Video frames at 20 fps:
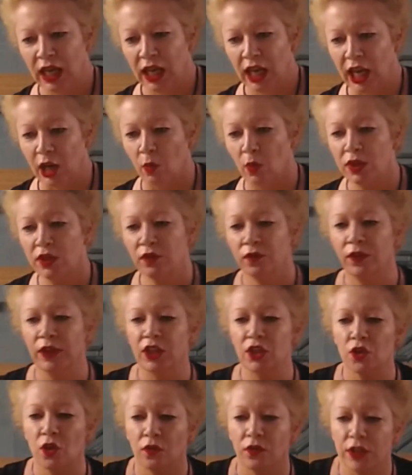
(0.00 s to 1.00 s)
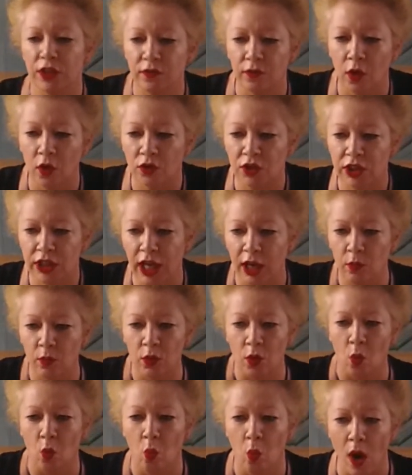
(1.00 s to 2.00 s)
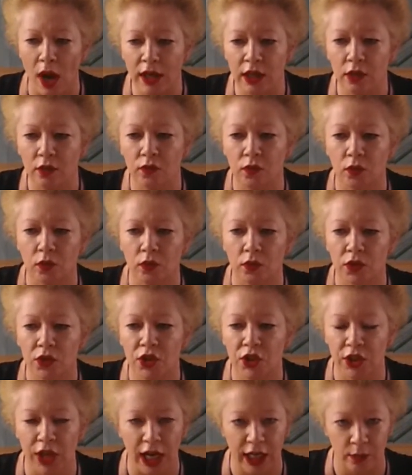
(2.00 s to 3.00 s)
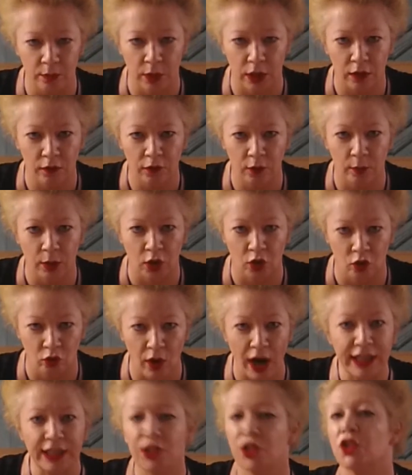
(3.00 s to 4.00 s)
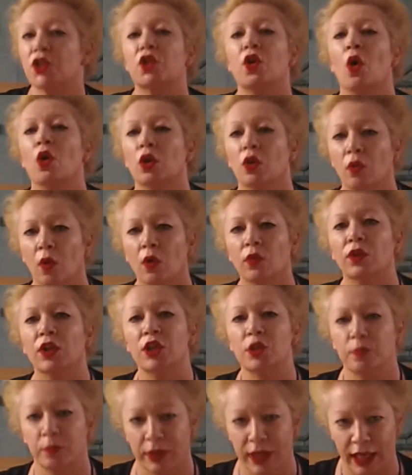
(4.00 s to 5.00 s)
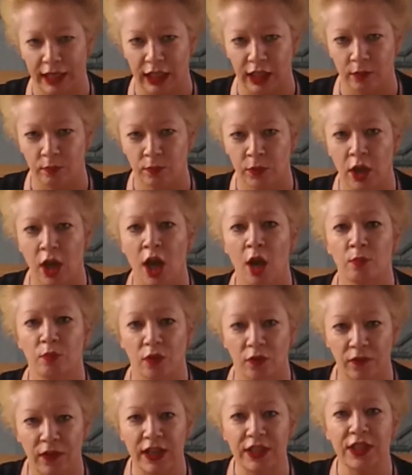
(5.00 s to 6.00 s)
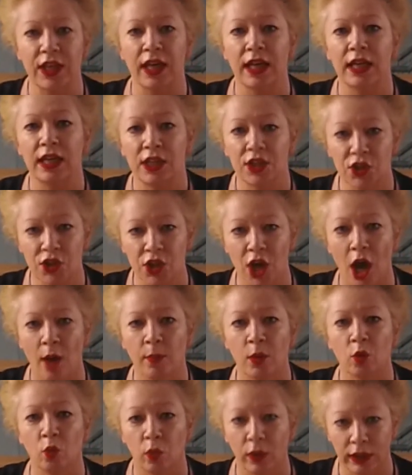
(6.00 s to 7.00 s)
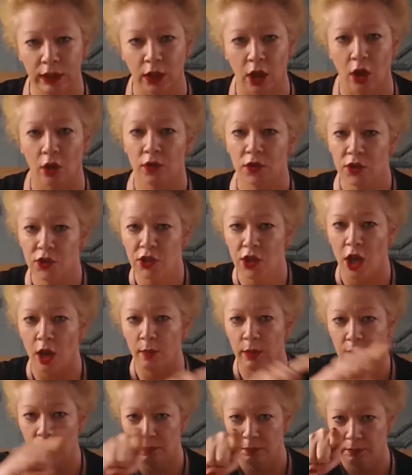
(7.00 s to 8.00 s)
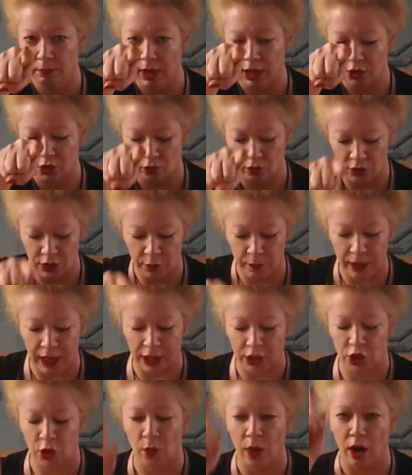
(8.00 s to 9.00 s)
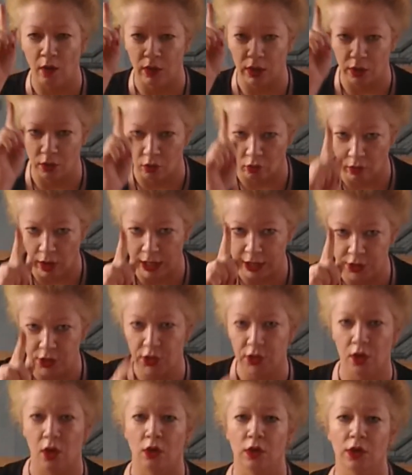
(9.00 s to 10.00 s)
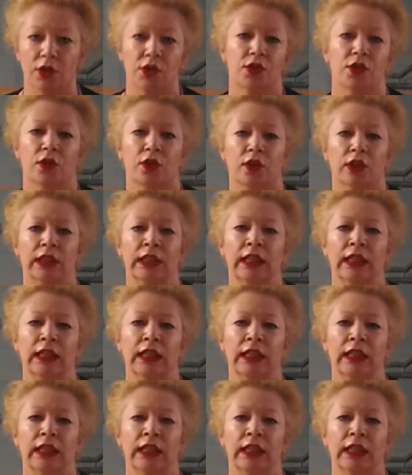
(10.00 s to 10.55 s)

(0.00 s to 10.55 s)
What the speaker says: And I want to finish off this vlog today with a wonderful statement from a great scholar on this planet, Professor Simon Winlow. Simon, much respect. You are a great scholar, sir.